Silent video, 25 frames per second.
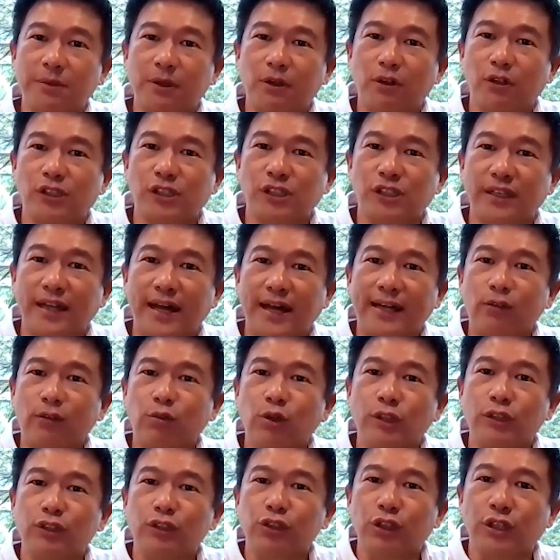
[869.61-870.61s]
Because that
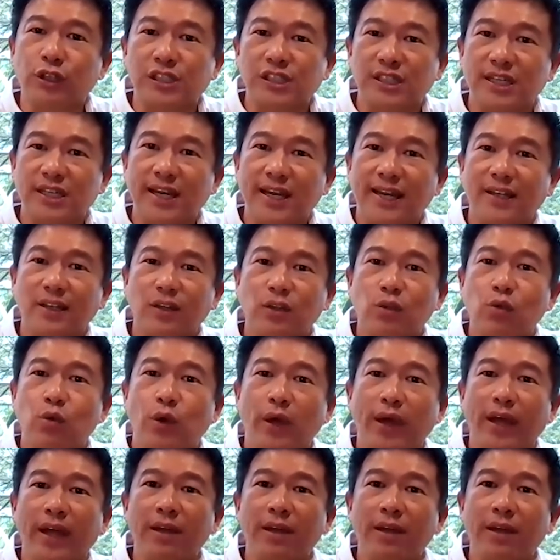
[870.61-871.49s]
will translate to